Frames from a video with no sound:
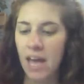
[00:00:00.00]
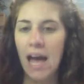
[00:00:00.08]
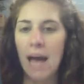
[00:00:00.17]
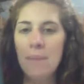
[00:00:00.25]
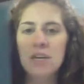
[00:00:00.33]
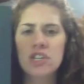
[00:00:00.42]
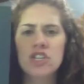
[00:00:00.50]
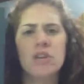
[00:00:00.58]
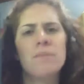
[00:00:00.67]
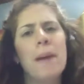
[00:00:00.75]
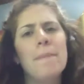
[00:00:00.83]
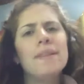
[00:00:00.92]
I'm going to turn
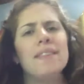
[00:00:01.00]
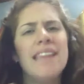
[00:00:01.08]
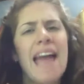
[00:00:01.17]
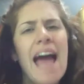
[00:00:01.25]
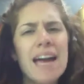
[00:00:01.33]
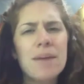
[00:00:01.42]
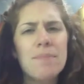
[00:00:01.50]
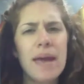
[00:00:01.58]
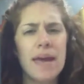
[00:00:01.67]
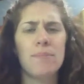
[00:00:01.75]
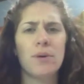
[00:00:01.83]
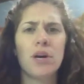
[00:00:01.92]
my black
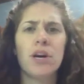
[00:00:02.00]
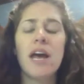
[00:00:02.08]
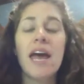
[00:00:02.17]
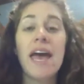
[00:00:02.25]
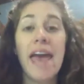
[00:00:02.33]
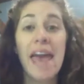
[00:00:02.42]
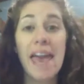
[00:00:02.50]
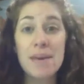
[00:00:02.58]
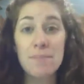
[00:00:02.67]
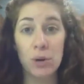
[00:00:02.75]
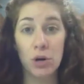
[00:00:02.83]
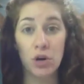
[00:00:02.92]
paper
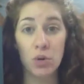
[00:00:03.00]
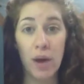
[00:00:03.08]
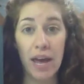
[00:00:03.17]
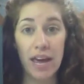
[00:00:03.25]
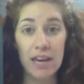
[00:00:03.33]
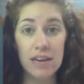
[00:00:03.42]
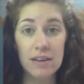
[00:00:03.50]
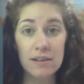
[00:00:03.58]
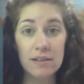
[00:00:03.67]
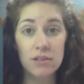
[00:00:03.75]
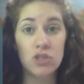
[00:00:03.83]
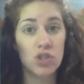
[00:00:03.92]
hamburger way,
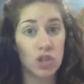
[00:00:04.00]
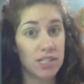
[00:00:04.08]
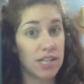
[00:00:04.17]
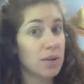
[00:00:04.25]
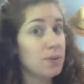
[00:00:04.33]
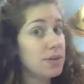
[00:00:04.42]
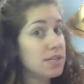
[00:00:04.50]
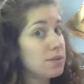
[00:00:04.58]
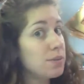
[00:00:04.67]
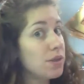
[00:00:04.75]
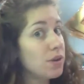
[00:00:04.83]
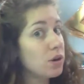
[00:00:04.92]
just like we did
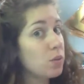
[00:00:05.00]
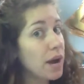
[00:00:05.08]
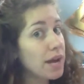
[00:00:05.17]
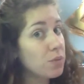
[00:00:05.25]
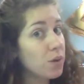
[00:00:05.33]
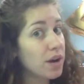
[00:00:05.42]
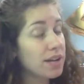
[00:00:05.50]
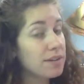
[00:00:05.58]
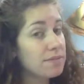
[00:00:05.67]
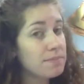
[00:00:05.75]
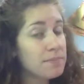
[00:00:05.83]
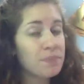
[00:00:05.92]
with our white one.
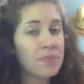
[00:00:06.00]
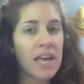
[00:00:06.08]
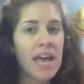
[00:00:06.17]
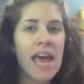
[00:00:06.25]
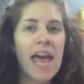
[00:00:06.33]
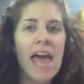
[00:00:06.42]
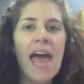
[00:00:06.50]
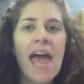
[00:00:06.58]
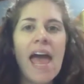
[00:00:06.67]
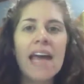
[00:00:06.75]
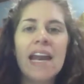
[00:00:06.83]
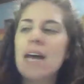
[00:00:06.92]

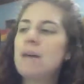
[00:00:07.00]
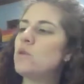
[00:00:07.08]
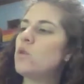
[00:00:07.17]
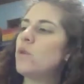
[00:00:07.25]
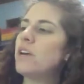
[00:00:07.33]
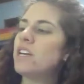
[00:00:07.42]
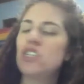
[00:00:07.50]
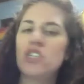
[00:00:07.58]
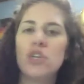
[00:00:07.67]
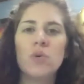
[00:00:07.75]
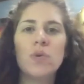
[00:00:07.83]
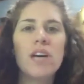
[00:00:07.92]
And I'm going
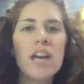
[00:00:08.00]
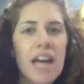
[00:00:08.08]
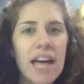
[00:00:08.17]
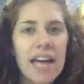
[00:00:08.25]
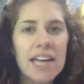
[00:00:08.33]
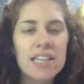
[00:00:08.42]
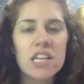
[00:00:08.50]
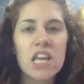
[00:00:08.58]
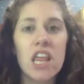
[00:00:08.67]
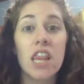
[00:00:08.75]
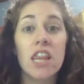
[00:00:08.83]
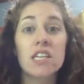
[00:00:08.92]
to cut
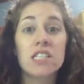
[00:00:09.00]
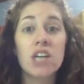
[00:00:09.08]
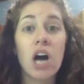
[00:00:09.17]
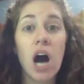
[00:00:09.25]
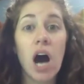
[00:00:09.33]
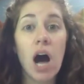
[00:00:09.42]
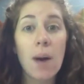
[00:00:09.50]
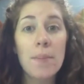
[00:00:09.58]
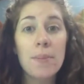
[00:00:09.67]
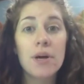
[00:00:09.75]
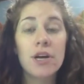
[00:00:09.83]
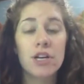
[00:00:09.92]
the top
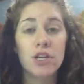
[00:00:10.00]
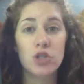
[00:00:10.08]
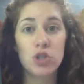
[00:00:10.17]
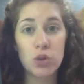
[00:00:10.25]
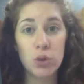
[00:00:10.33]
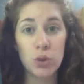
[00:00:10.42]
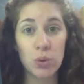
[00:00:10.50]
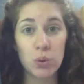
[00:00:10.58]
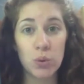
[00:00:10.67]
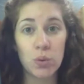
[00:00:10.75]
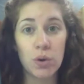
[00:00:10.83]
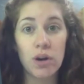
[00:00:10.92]

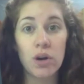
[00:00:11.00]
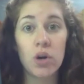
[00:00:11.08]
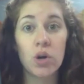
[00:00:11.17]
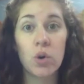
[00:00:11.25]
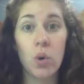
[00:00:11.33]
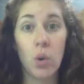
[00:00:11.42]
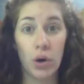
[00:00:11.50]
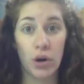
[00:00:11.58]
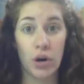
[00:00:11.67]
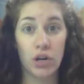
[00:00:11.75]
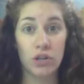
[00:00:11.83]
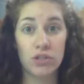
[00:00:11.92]
2
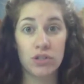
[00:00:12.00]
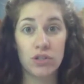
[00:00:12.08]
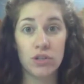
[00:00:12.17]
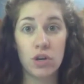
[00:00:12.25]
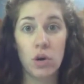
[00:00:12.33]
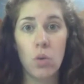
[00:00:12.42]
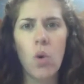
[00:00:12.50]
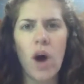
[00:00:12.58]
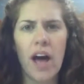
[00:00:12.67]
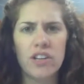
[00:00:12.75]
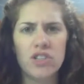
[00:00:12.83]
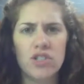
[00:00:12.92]
corners.
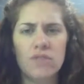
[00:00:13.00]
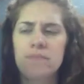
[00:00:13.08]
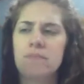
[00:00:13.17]
Watch.